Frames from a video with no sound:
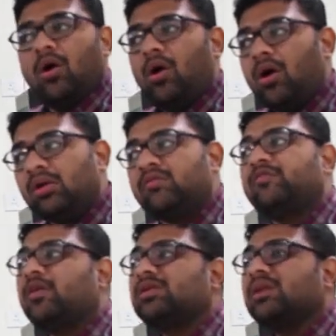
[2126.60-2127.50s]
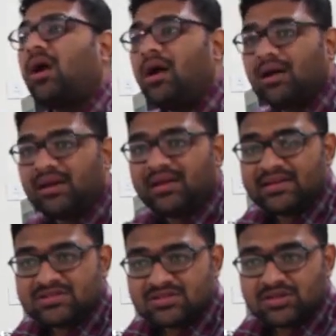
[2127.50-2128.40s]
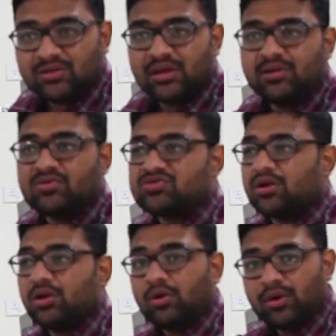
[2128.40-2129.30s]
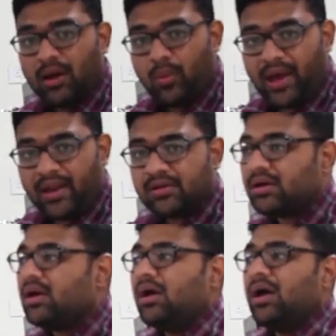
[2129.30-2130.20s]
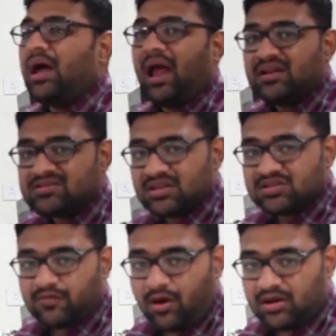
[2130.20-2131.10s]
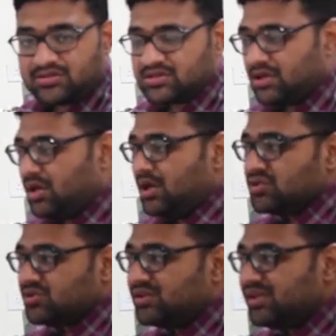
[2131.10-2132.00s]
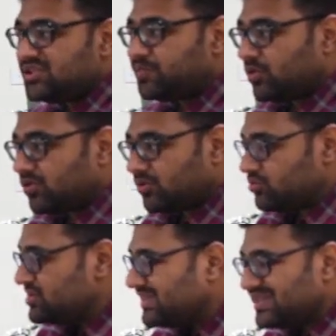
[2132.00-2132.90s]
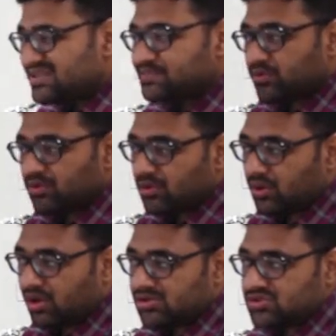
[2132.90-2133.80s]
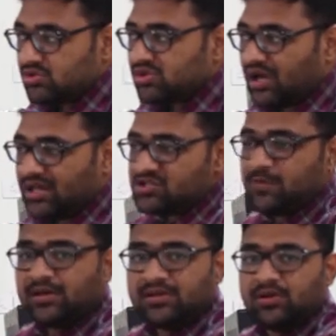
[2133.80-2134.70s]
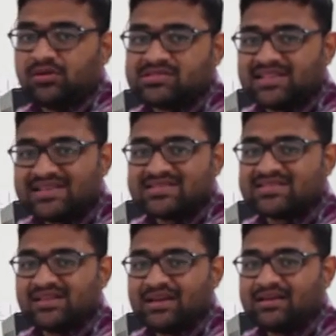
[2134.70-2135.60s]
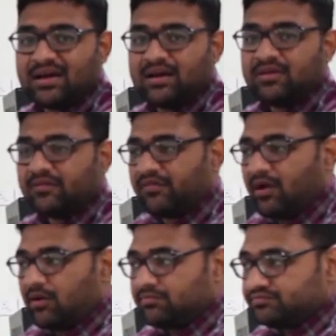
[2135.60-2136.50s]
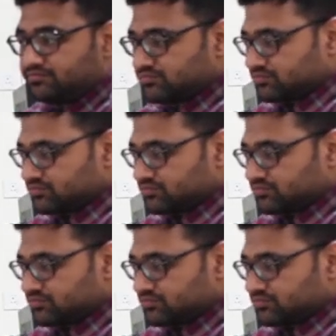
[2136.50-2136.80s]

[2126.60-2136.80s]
or for the longer range you can use LoRaWAN and 6FOX. So using these protocols, you transfer your sense data from